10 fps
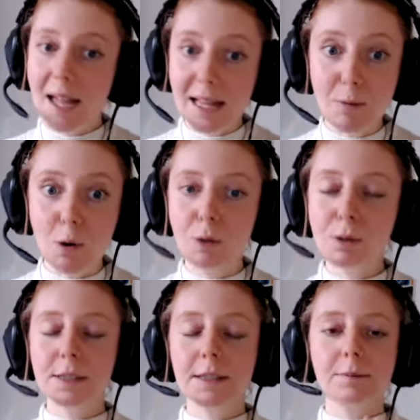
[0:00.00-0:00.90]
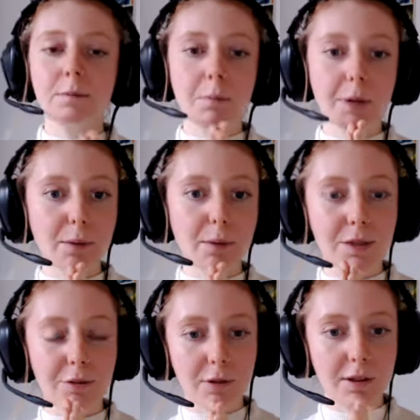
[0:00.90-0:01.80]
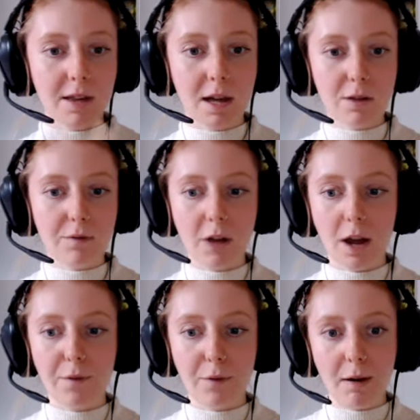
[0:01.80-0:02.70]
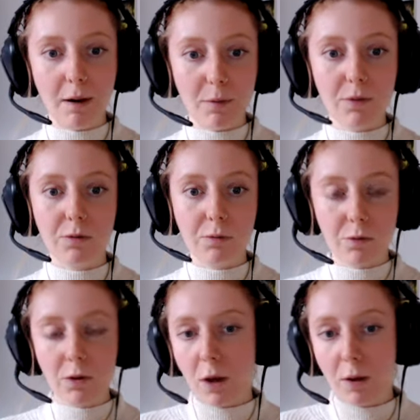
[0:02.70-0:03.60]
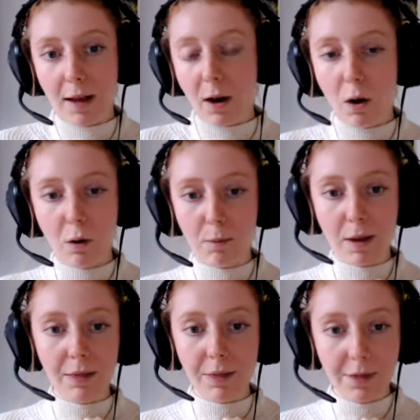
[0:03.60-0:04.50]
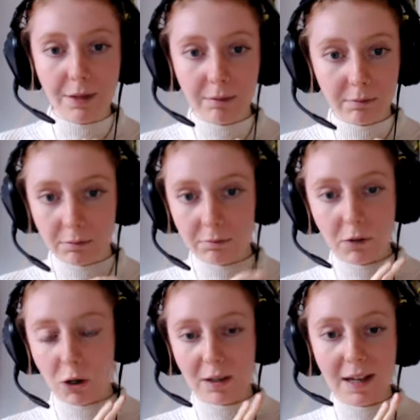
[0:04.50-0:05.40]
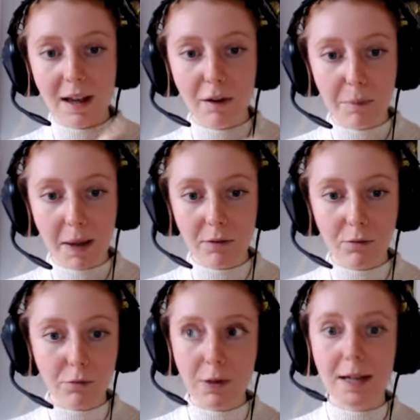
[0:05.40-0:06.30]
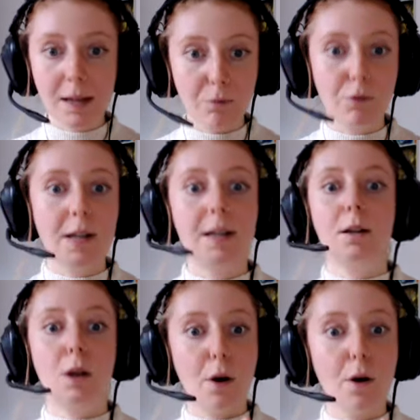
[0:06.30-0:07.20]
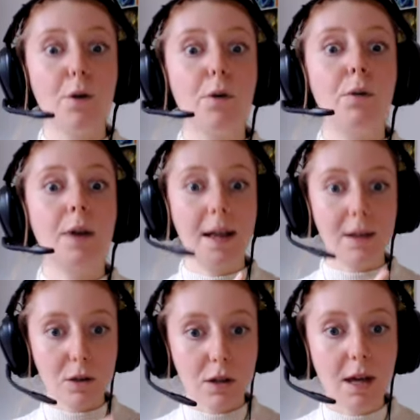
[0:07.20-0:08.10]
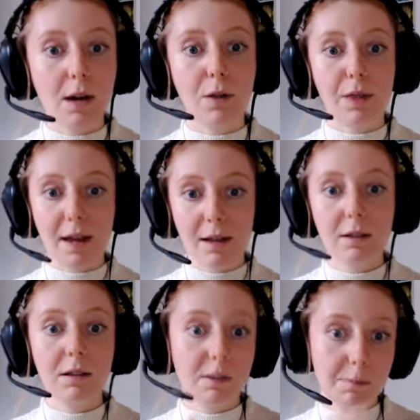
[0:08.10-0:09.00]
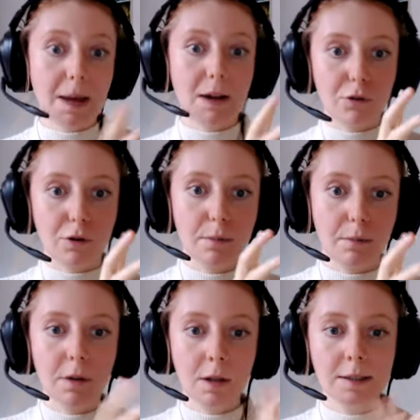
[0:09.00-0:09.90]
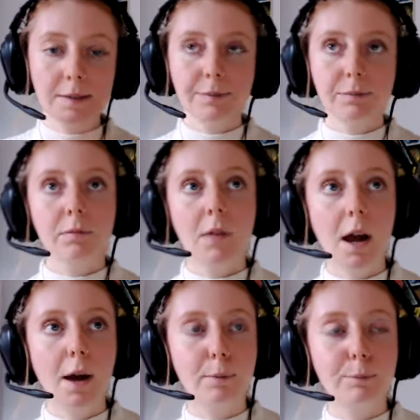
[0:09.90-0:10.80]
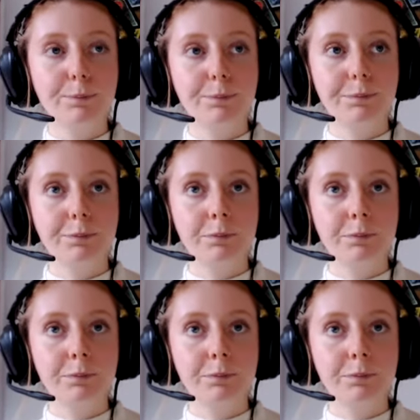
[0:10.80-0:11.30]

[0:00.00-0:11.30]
But I went through a stage of life where I was, you know, like a whole month, couldn't get out of bed, really, really low energy on that spectrum. And